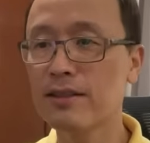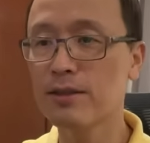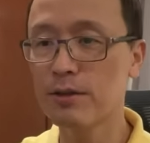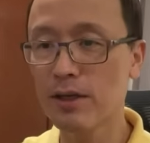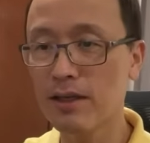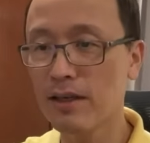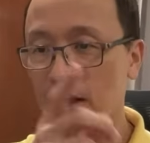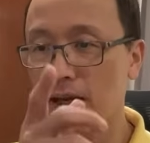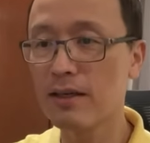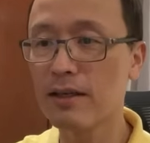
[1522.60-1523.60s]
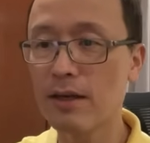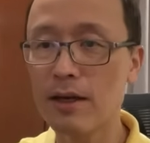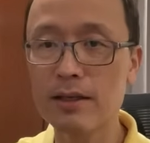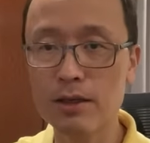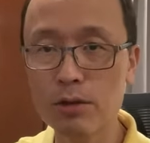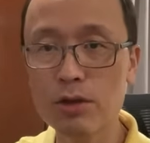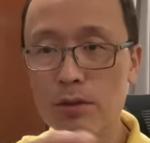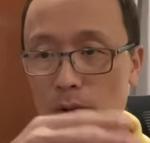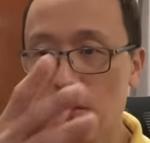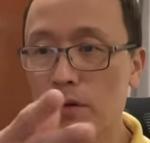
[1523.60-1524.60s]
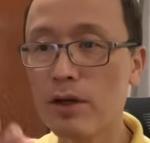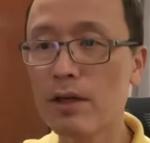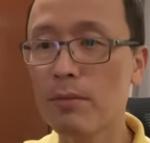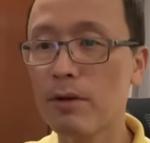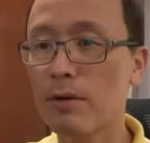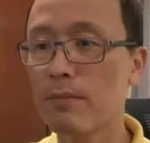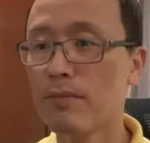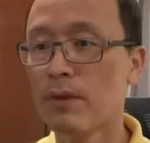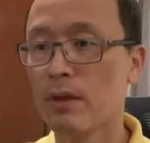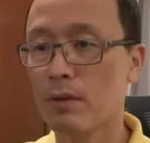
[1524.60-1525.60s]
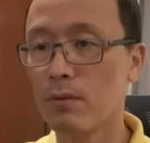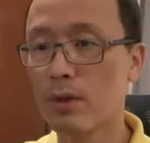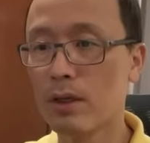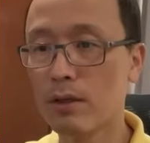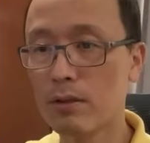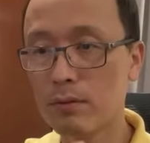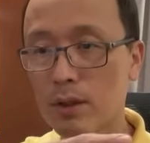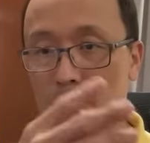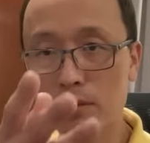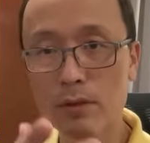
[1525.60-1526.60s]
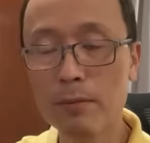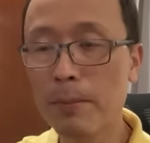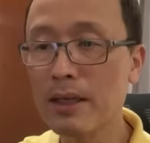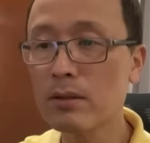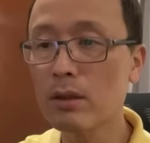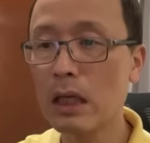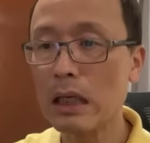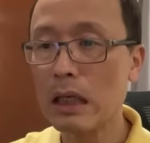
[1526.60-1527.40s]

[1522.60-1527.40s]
so that they can the YouTube algorithm will pass on.